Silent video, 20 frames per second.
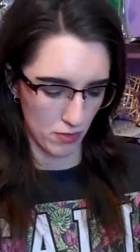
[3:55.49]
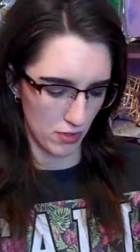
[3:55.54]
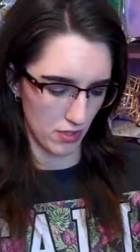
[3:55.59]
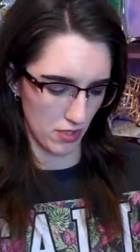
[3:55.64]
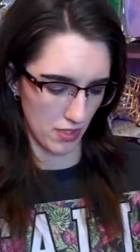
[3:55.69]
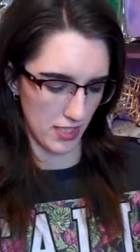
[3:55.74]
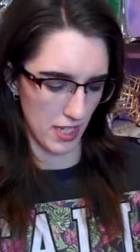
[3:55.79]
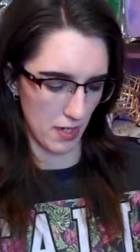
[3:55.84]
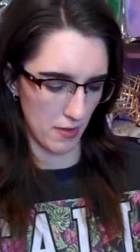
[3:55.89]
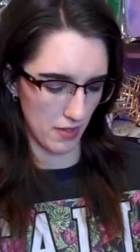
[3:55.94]

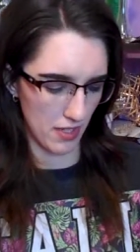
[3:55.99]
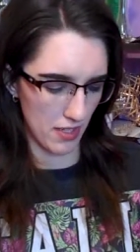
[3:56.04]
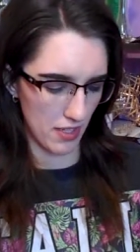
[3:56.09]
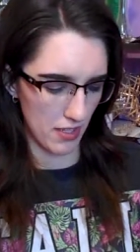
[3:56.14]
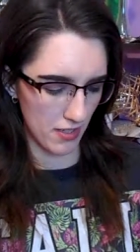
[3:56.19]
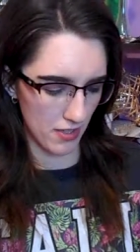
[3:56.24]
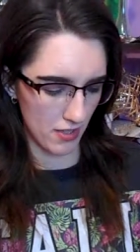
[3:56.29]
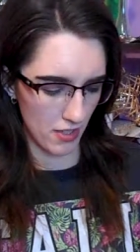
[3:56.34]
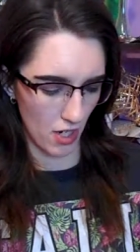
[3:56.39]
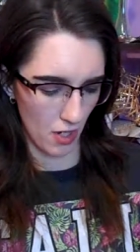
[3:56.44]
Is that what it
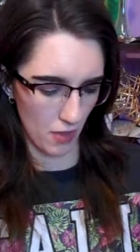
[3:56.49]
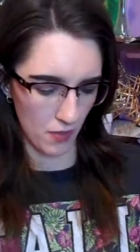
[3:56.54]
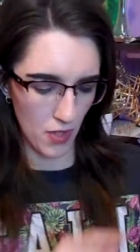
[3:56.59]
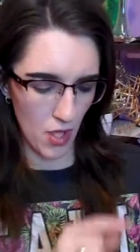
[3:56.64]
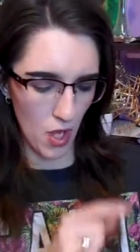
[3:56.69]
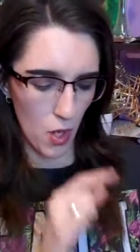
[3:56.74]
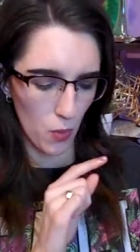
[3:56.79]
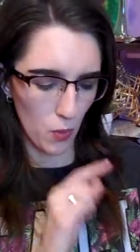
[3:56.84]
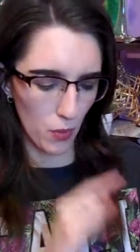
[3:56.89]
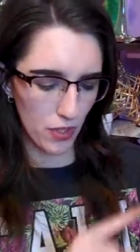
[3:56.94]
is? No.
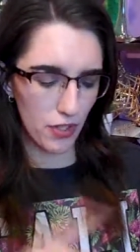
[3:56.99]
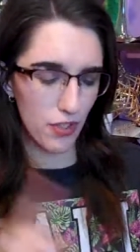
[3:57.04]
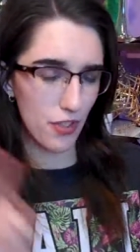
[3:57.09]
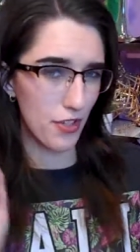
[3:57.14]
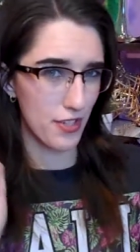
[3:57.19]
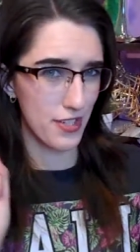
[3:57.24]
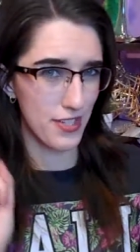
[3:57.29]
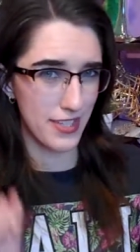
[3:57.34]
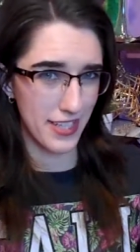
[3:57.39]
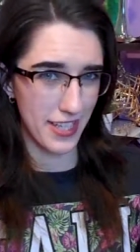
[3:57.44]
What are your
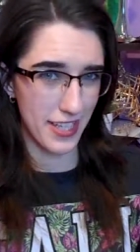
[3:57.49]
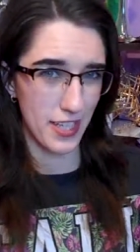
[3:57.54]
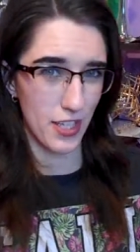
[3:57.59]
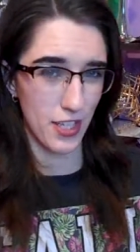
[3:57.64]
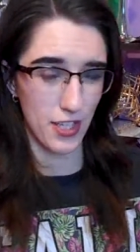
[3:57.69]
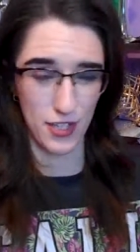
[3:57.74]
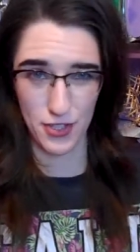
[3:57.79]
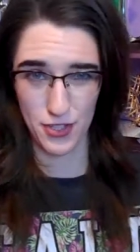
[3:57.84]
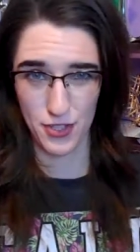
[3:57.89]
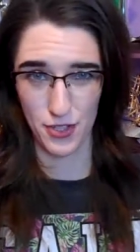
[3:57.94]
skin
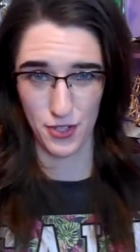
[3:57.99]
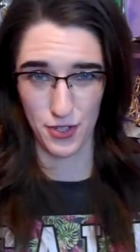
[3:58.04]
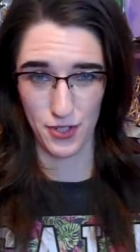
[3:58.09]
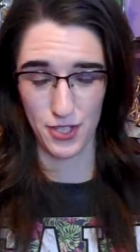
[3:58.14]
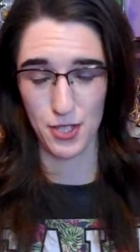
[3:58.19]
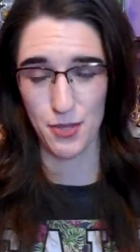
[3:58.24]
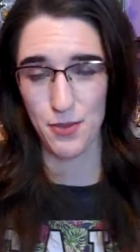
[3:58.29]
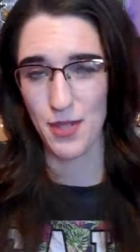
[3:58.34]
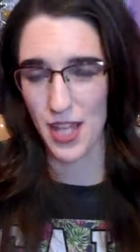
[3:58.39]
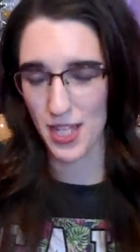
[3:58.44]

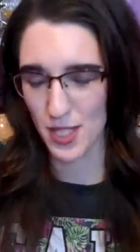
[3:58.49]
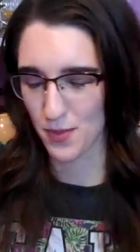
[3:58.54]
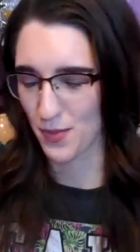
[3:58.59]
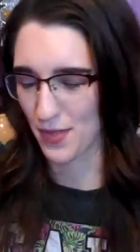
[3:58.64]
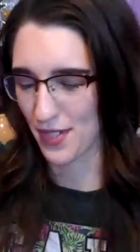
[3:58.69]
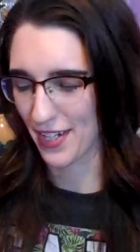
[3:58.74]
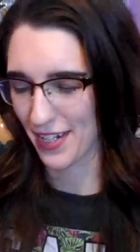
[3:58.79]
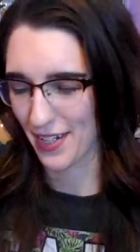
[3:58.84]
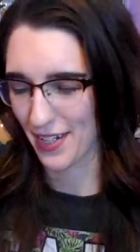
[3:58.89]
concerns? That's what I